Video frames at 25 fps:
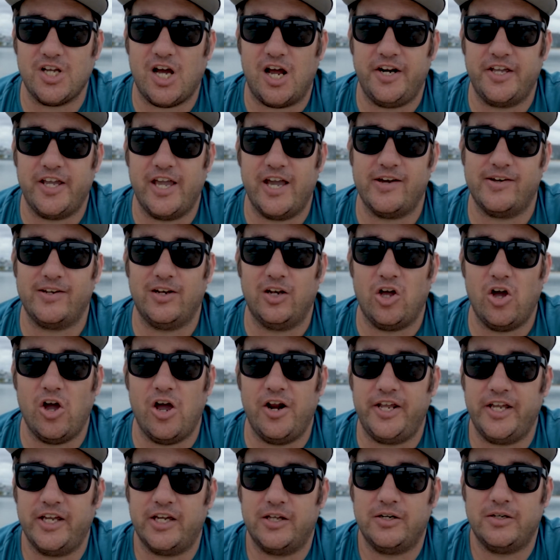starting out and
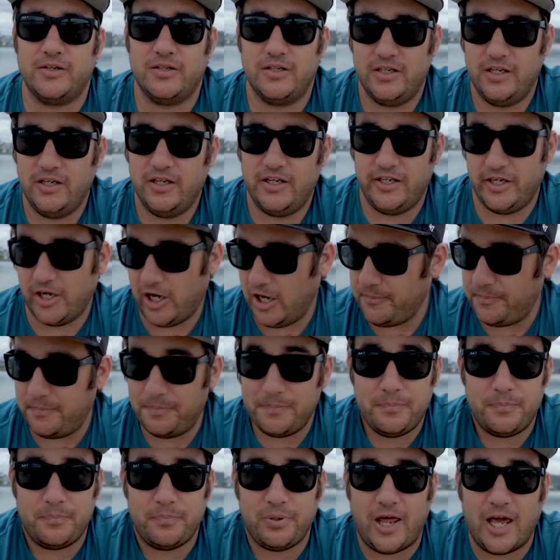learning and, you know,
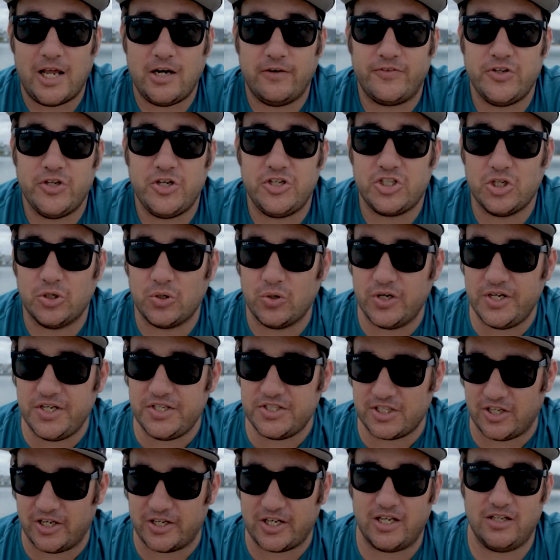playing with new
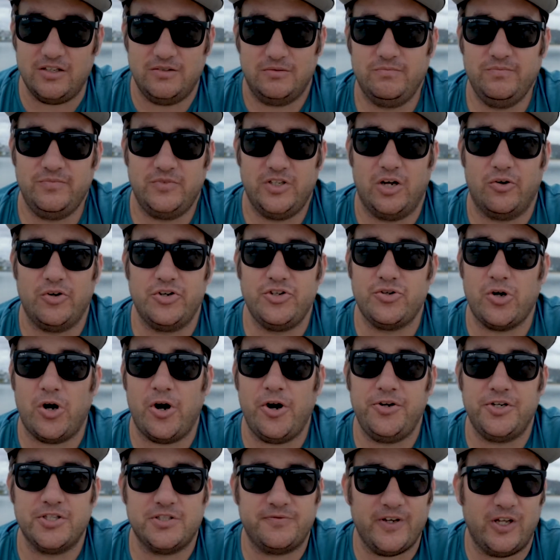toys. Like, you know, a
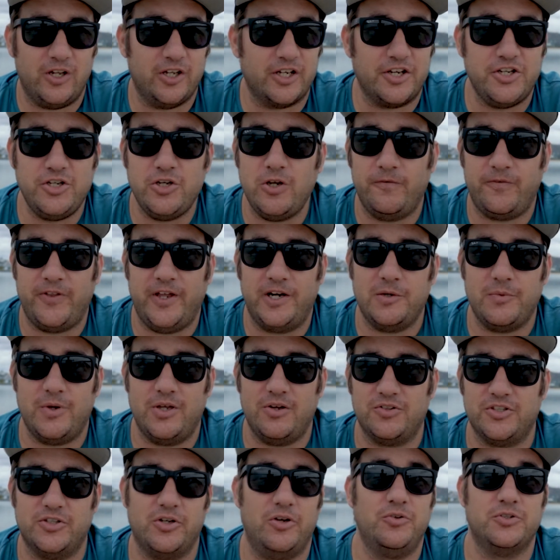drone just felt like a new thing to me.
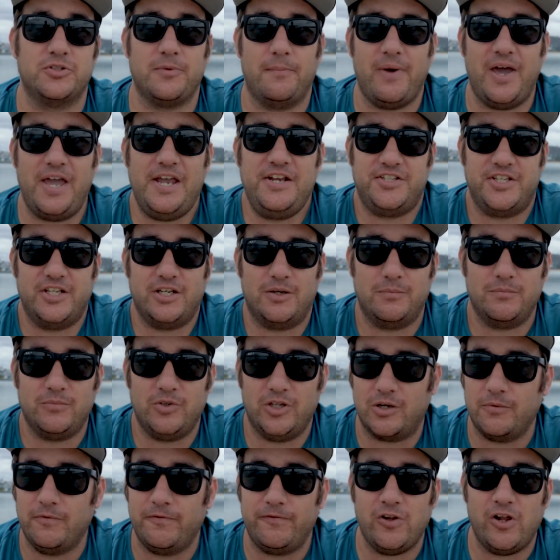It was amazing.
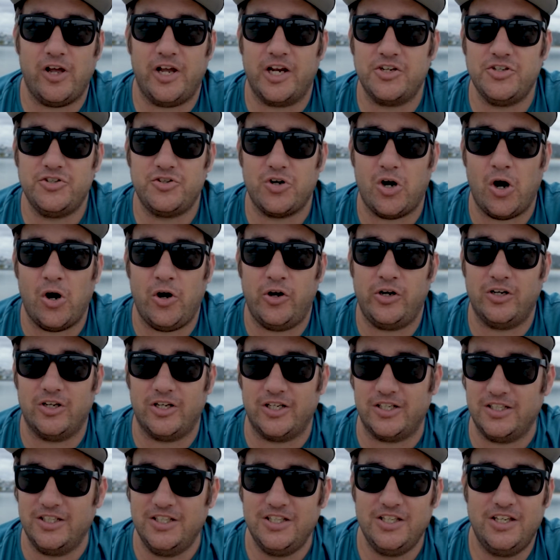I'm flying a drone,
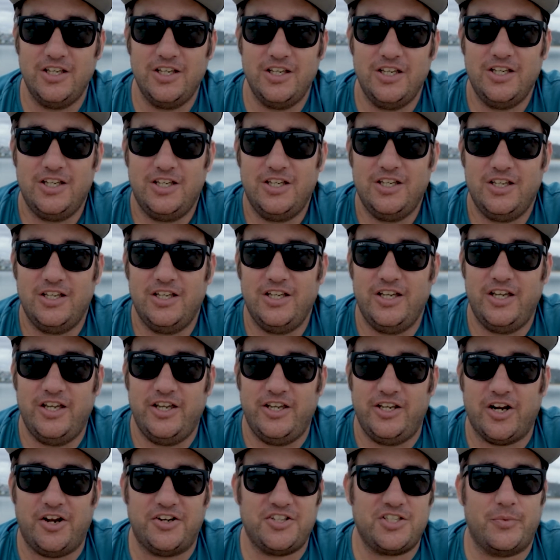like,
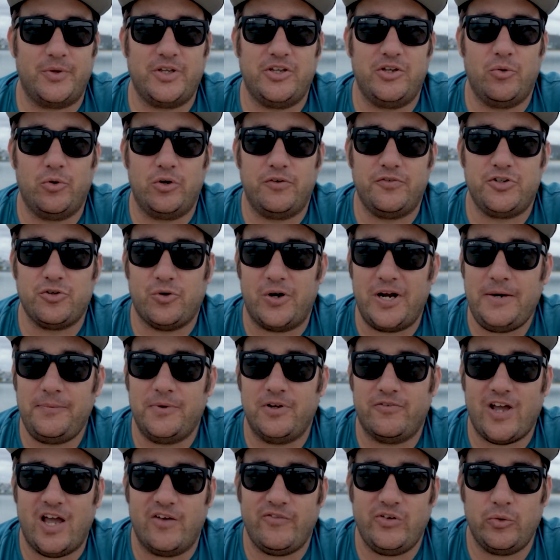you know, something that you would have dreamed
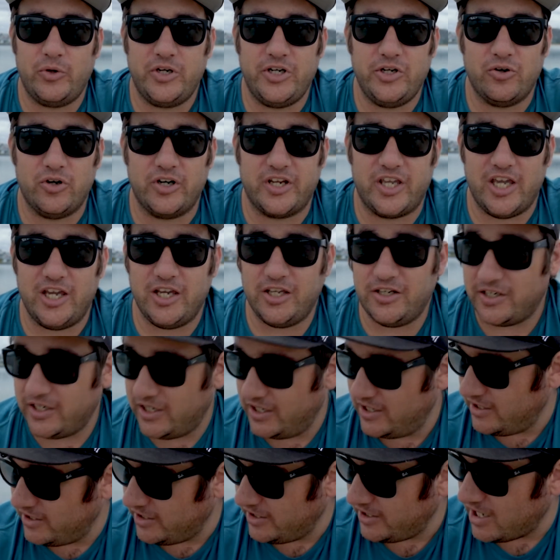of having when you were a kid.
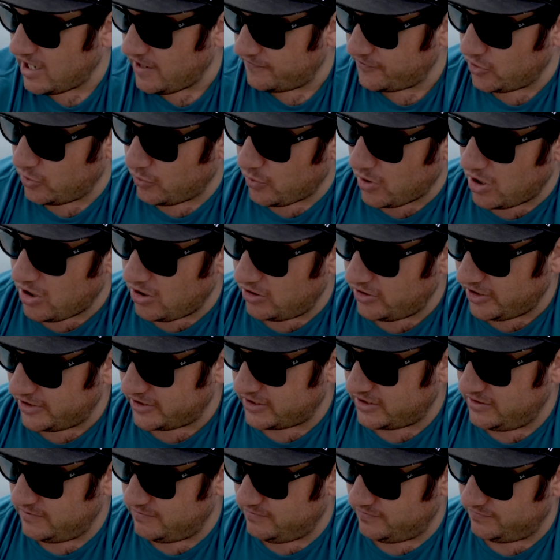Then after a while, like,